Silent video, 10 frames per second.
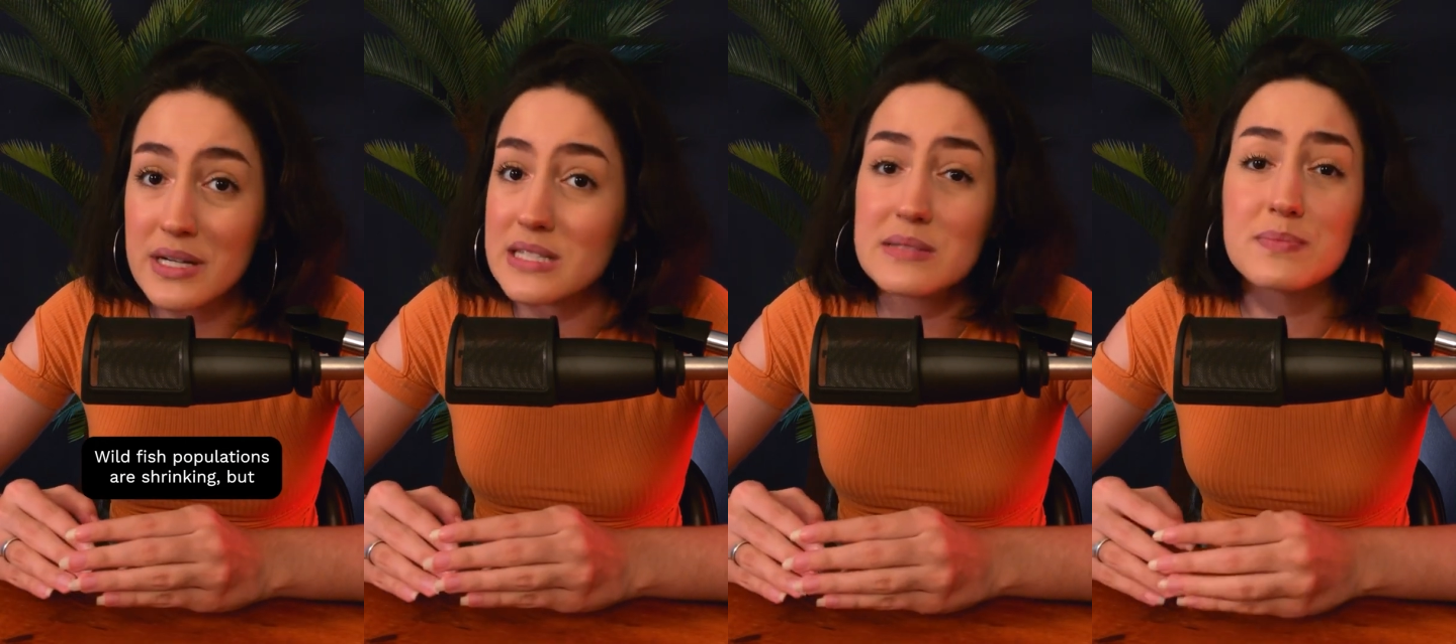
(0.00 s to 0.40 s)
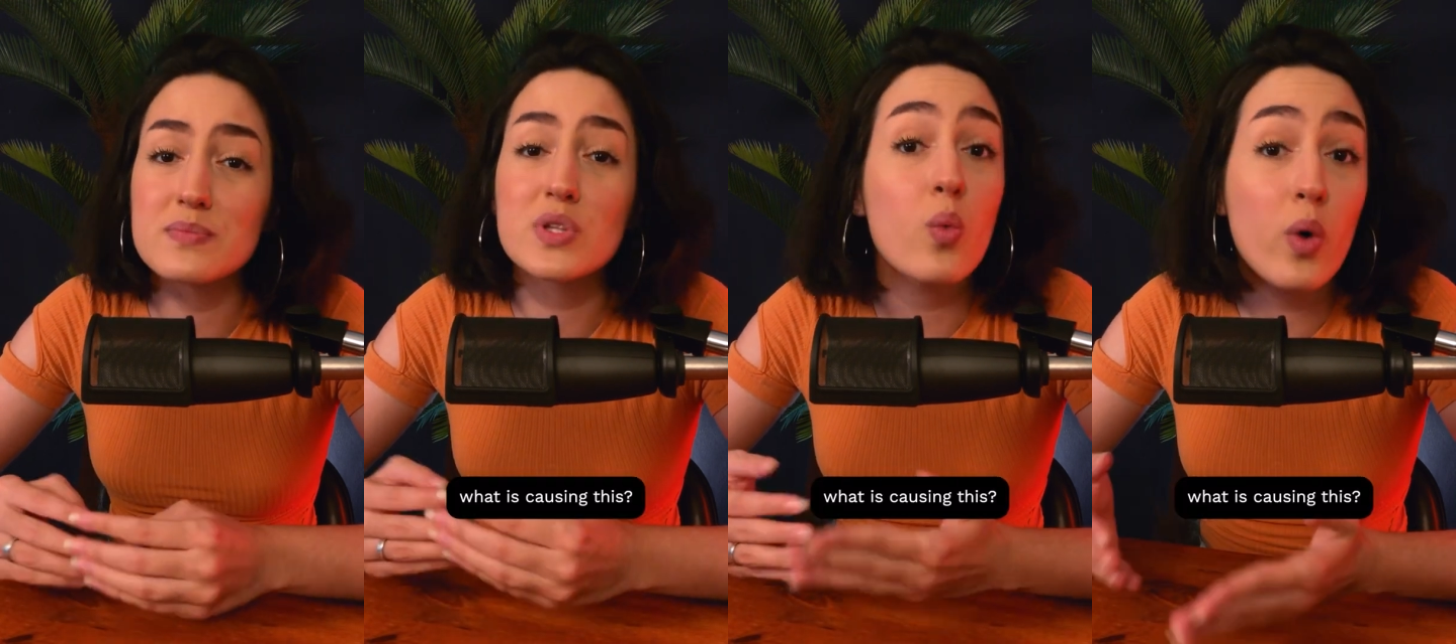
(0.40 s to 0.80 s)
but
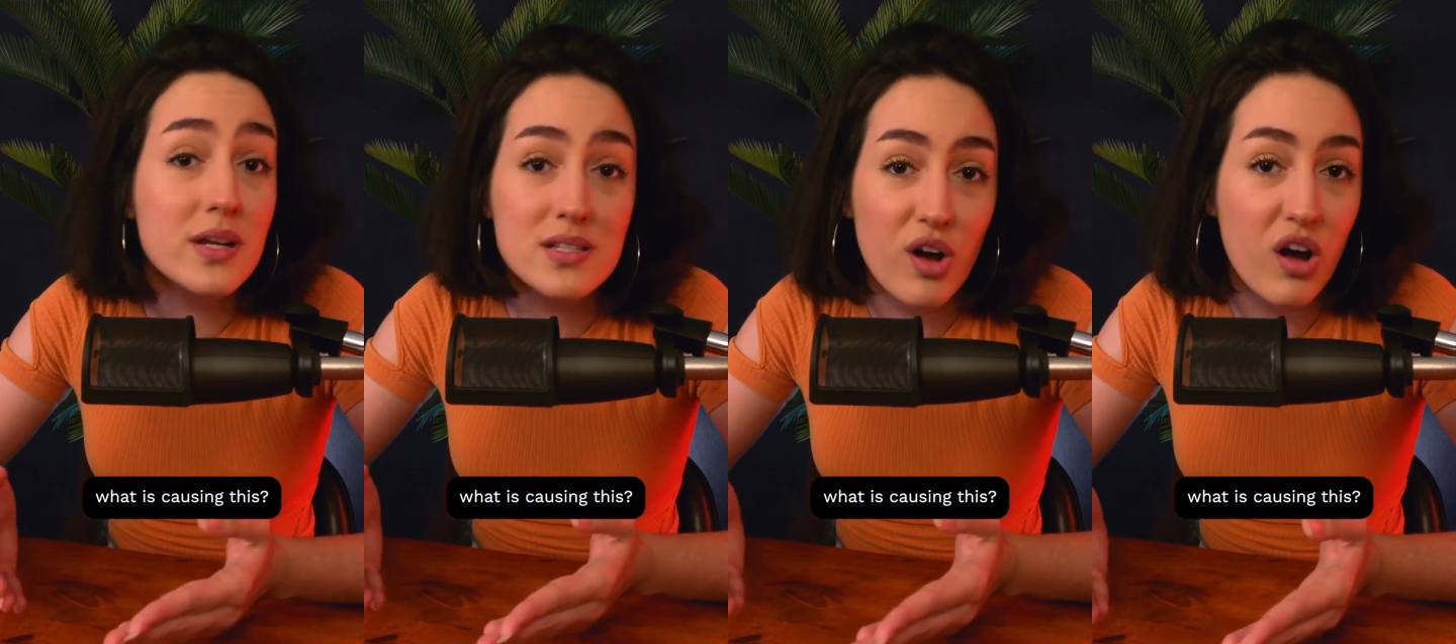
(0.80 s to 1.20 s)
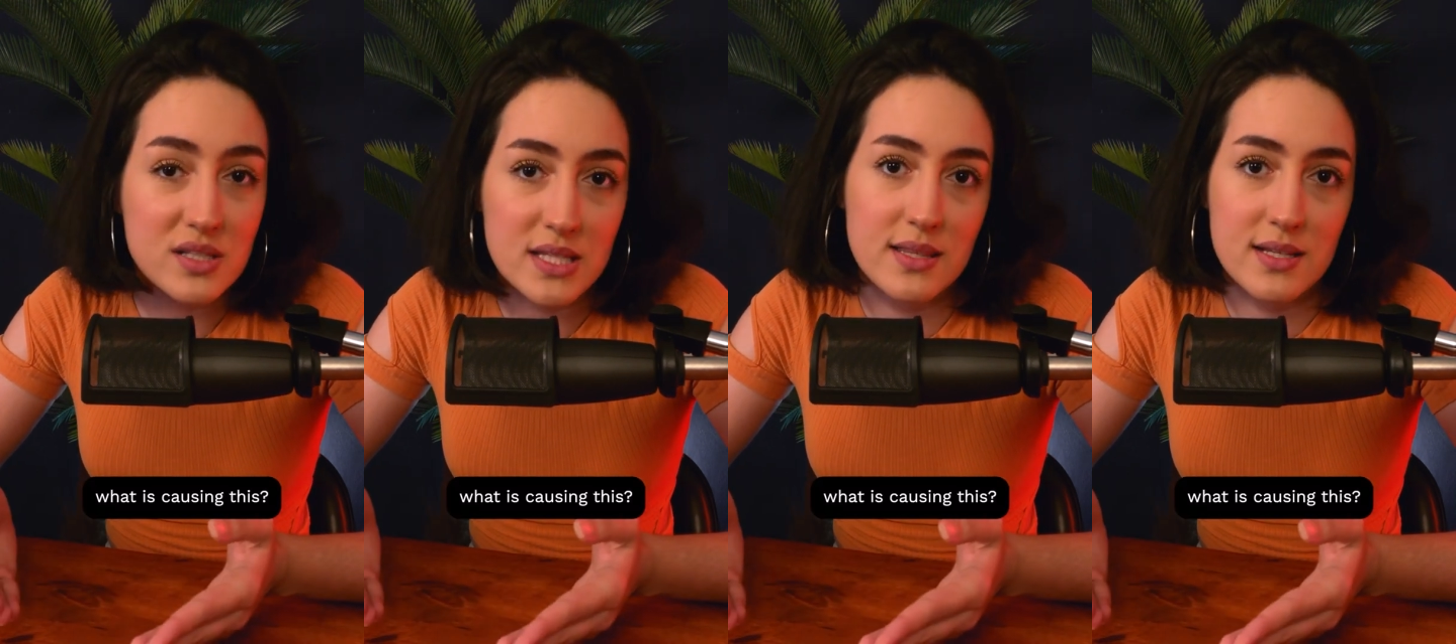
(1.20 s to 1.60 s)
what is
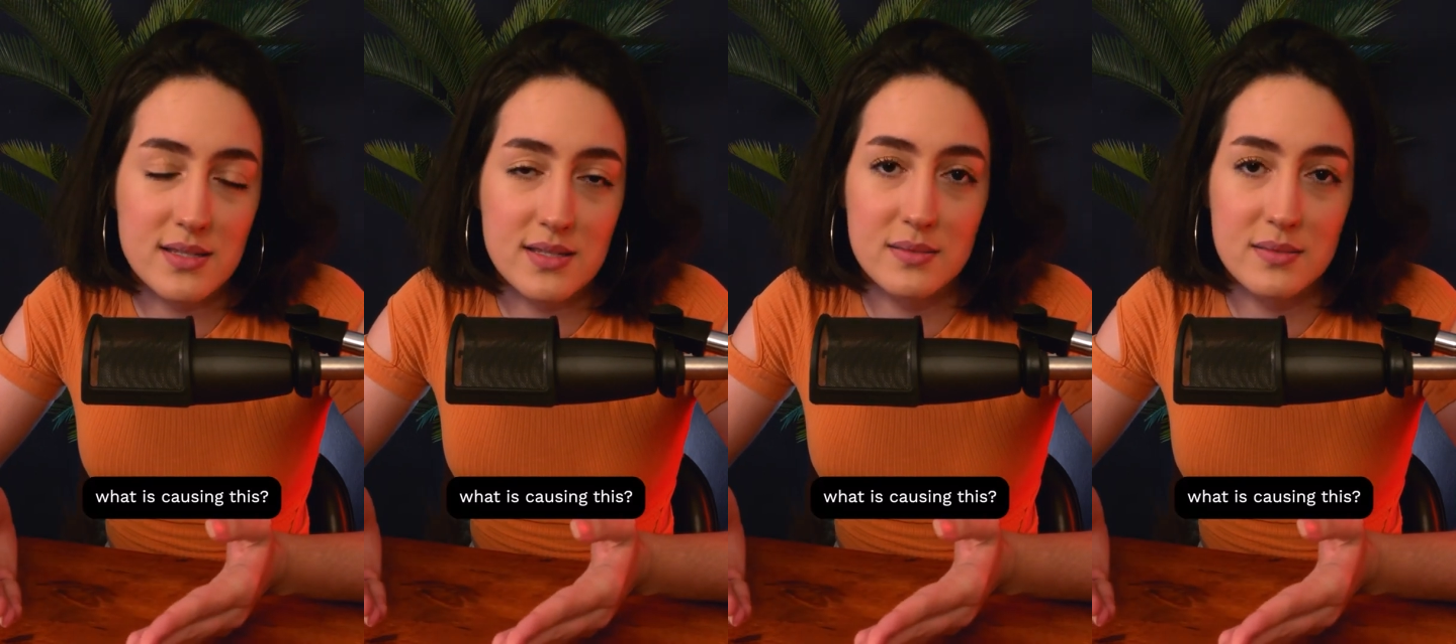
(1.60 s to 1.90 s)
causing this?